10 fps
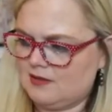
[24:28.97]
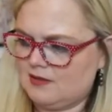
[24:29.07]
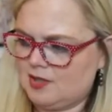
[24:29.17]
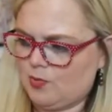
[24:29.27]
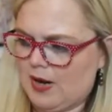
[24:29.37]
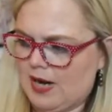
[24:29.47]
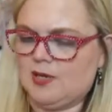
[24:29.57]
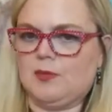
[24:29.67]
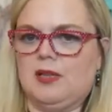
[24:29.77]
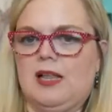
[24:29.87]

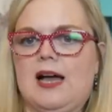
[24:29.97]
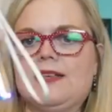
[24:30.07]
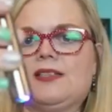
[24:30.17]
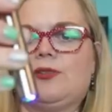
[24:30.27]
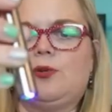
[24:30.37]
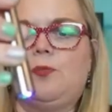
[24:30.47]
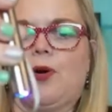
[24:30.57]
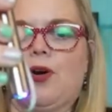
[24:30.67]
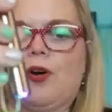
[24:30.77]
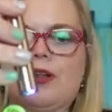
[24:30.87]
Uranium glass. Little
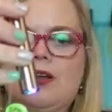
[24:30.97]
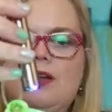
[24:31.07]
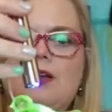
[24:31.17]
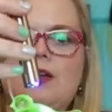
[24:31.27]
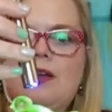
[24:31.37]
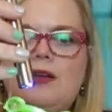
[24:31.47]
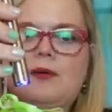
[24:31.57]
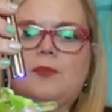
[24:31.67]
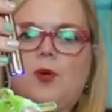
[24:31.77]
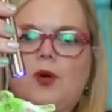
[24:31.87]
bird.
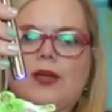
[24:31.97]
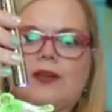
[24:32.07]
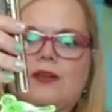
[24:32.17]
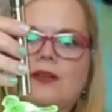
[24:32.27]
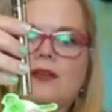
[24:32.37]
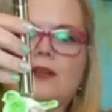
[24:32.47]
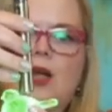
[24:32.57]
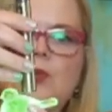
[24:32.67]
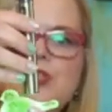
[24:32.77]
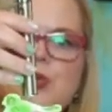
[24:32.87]
Boy, I
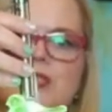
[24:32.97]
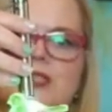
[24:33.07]
wish you could